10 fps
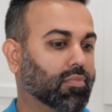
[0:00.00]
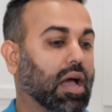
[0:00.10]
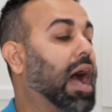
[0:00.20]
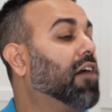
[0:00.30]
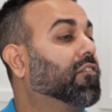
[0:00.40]

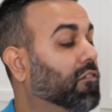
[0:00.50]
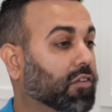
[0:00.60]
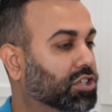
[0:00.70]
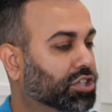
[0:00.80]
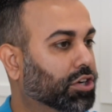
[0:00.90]
after
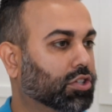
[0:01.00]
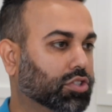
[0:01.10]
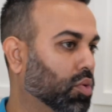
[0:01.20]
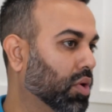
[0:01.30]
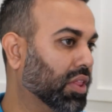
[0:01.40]
first year.
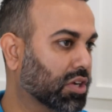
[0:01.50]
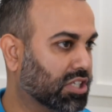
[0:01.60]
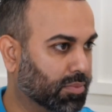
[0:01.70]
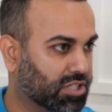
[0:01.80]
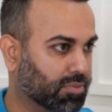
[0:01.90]
So in your
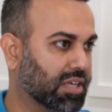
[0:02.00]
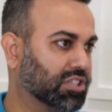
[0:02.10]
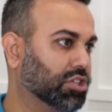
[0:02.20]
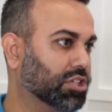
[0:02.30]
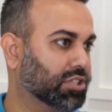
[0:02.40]
summer
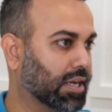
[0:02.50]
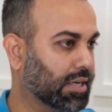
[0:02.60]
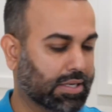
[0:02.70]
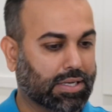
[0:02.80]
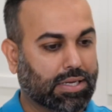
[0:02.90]
semesters
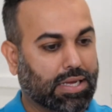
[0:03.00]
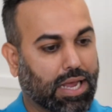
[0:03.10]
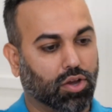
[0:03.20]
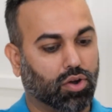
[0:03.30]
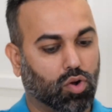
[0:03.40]
and
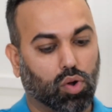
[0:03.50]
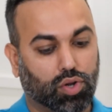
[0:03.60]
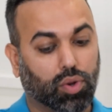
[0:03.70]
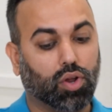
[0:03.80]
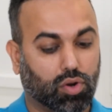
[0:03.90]
you're
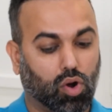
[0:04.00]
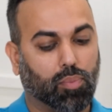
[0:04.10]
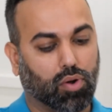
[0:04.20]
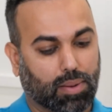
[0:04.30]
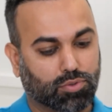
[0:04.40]
doing your co-op
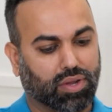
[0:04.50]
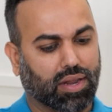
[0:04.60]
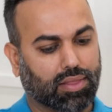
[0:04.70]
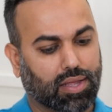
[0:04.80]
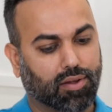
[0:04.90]
programs, you get,
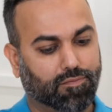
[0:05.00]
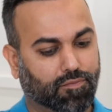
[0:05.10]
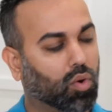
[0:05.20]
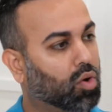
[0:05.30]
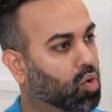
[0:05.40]
I think,
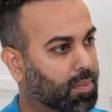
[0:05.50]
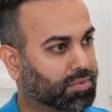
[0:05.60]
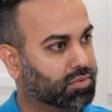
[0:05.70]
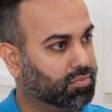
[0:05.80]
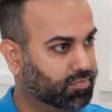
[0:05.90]
4
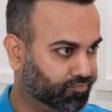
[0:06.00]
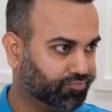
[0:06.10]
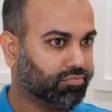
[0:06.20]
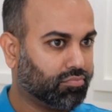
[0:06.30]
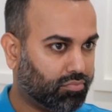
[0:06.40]
co-ops
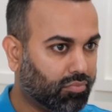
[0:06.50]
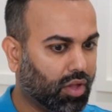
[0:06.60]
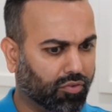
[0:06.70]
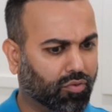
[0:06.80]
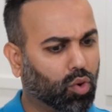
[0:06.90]

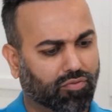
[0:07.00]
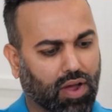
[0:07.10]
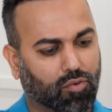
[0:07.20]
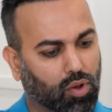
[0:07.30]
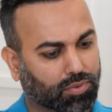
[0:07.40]
or 4 or
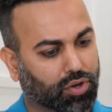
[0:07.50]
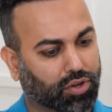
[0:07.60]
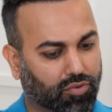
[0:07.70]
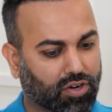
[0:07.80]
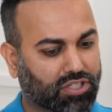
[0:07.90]
5 co-ops during
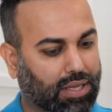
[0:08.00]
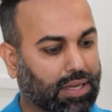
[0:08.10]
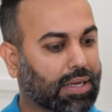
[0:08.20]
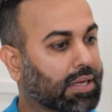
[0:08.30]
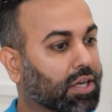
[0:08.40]
university.
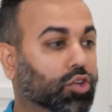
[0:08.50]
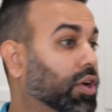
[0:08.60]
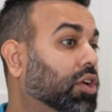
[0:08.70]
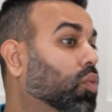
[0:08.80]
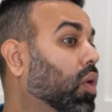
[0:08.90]
You
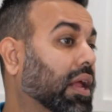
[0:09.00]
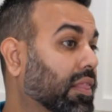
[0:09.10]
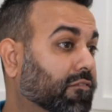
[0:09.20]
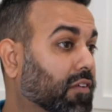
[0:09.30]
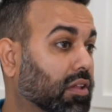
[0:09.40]
get to work in
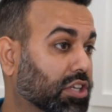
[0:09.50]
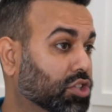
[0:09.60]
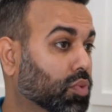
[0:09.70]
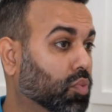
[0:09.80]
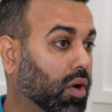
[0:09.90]
the field that you
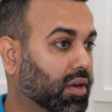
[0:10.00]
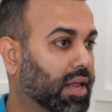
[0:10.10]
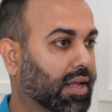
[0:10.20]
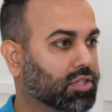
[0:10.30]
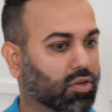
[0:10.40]
would want to
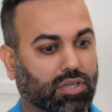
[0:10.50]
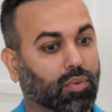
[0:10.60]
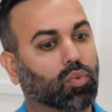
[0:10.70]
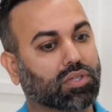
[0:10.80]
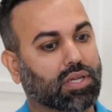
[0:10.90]
take. So if
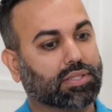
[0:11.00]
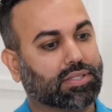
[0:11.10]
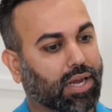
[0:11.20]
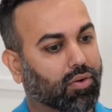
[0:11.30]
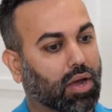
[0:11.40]
someone who was in a
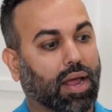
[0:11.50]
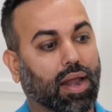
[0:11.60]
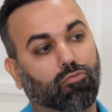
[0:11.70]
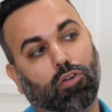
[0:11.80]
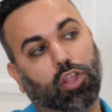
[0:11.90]
CA route
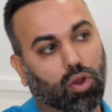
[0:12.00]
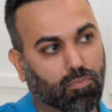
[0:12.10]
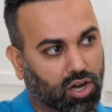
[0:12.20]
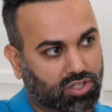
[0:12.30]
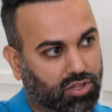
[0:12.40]
had really good
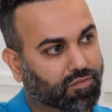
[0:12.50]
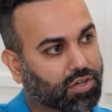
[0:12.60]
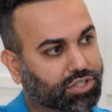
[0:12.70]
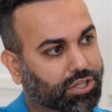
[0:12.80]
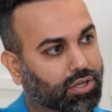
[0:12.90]
marks in the
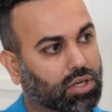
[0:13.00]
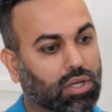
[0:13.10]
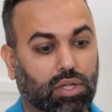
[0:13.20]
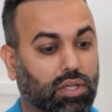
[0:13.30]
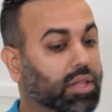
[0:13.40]
first year,
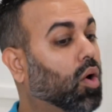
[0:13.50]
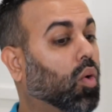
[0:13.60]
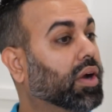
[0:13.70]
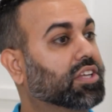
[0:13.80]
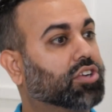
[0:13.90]
they
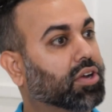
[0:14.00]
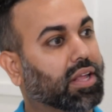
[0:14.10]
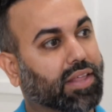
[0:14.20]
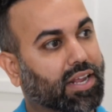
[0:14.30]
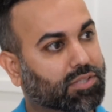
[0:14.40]
already start to
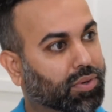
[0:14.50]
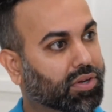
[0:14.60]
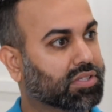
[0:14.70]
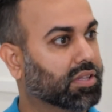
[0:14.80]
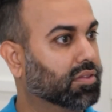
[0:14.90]
get that
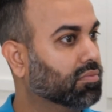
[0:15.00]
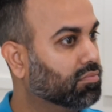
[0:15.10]
experience in